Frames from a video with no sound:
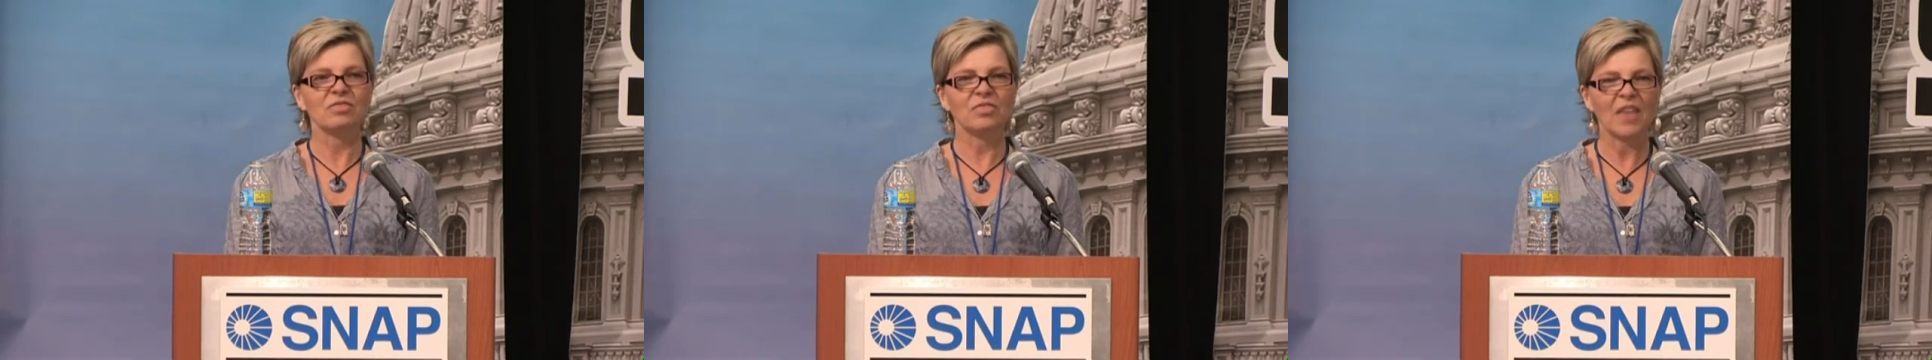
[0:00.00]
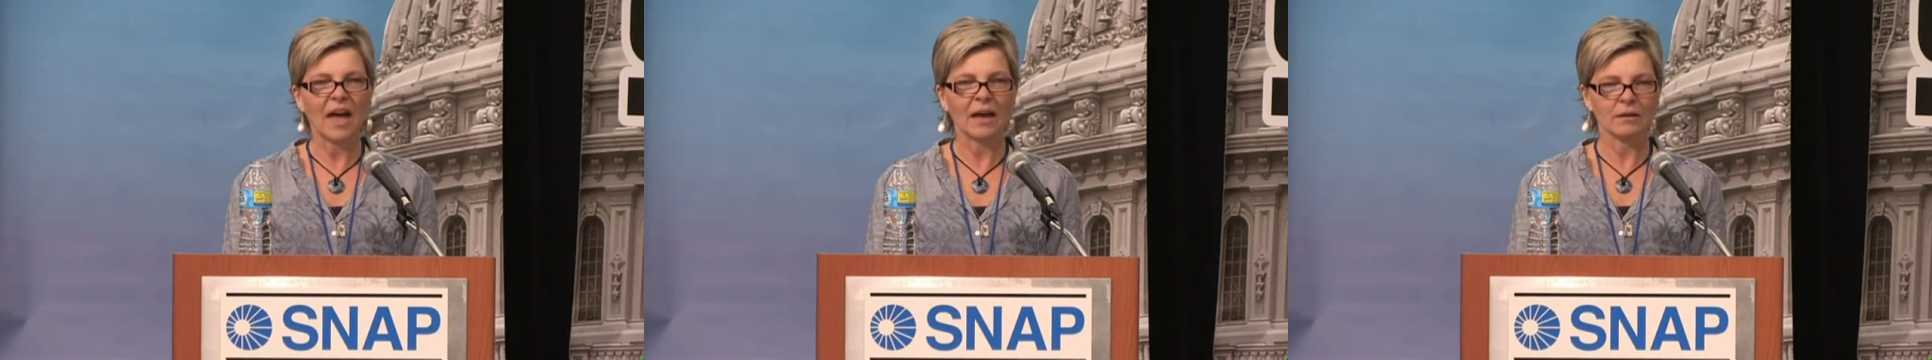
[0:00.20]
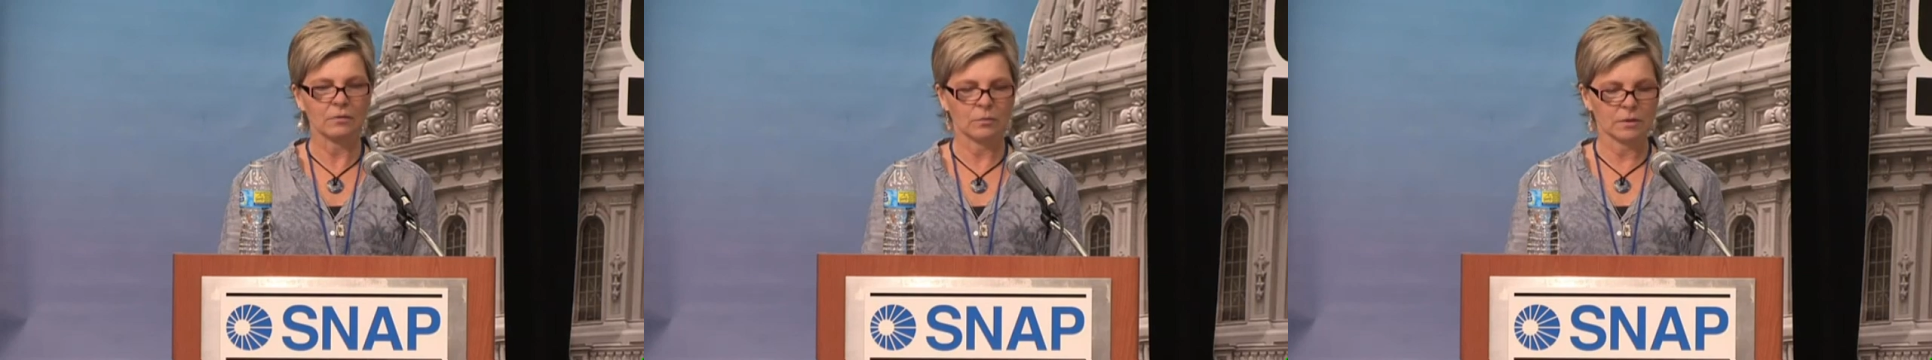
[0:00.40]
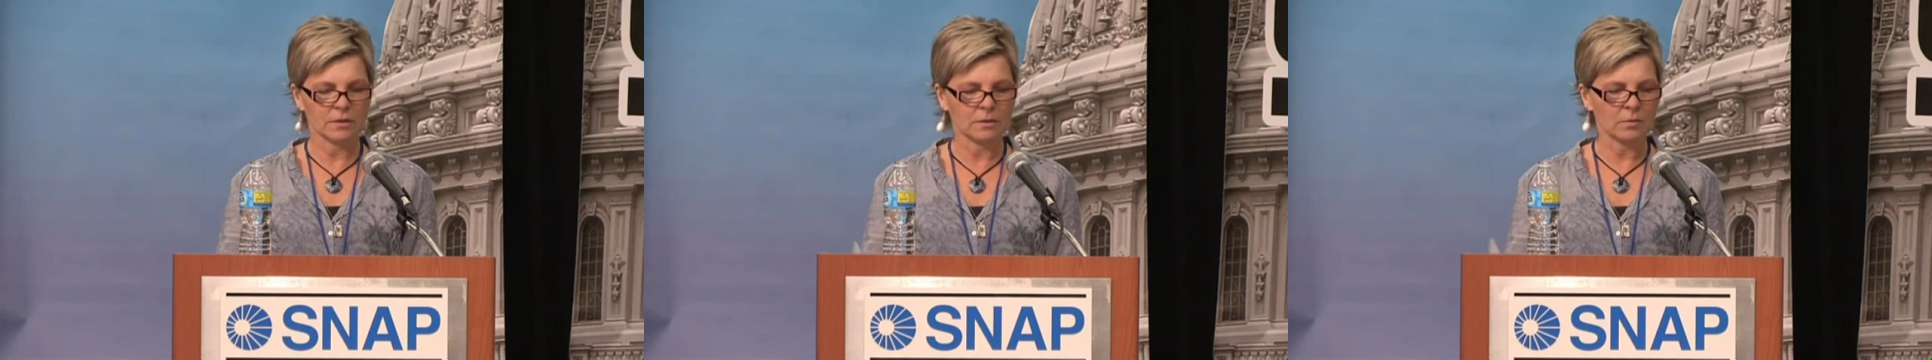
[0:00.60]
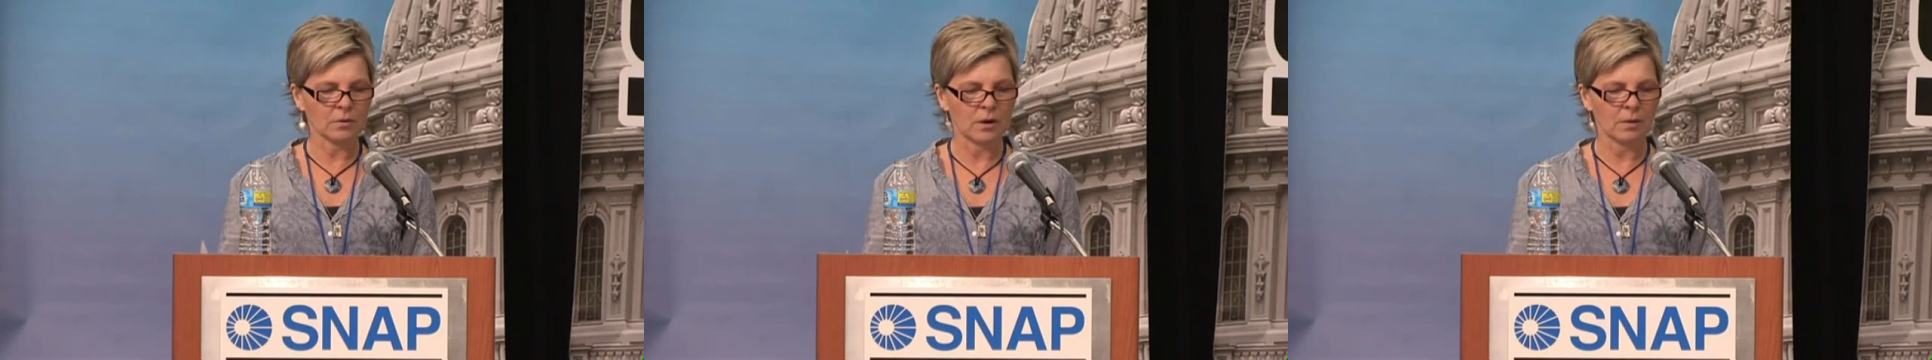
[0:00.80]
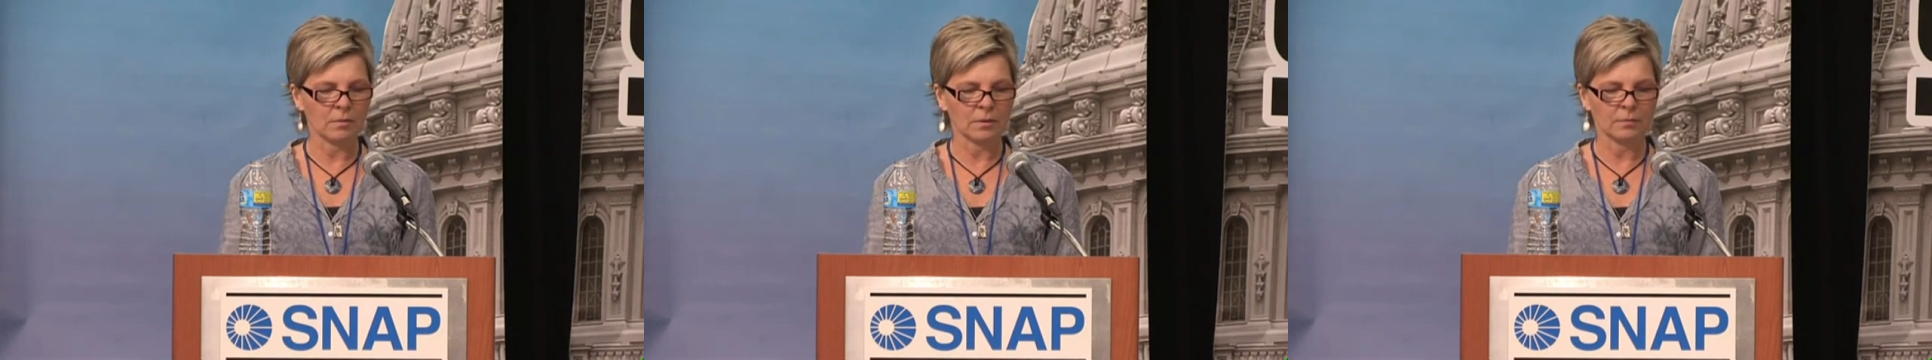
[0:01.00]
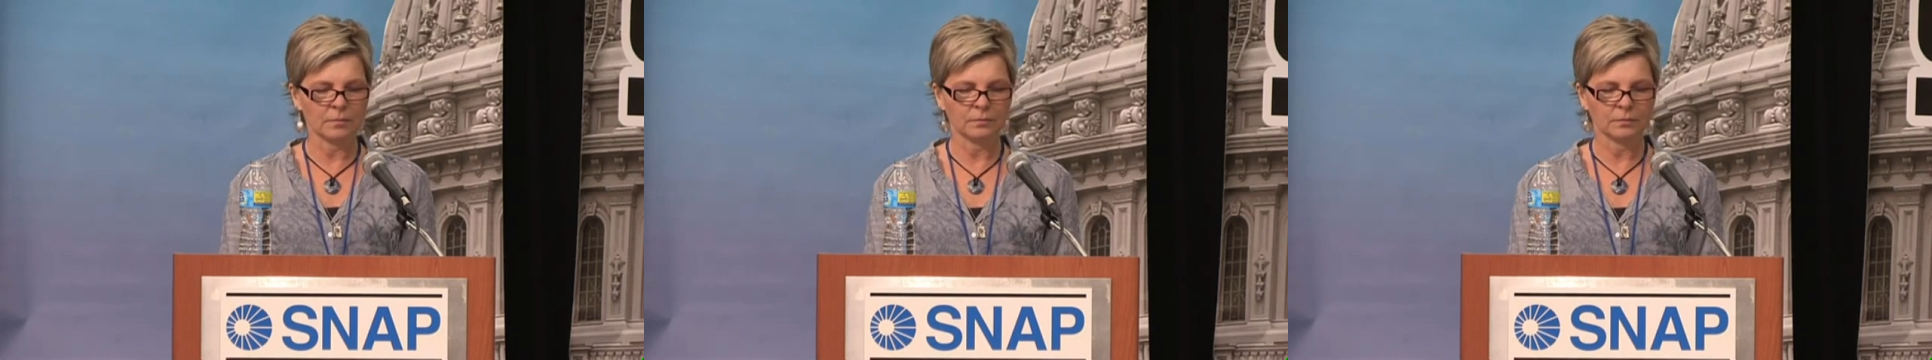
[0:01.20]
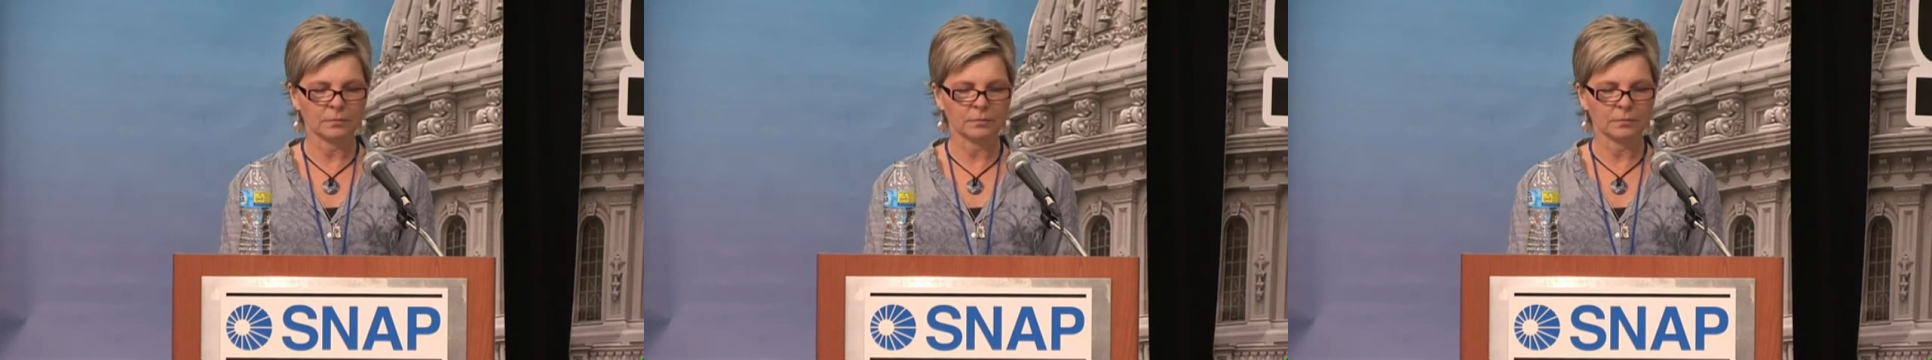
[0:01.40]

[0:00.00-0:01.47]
That was the problem.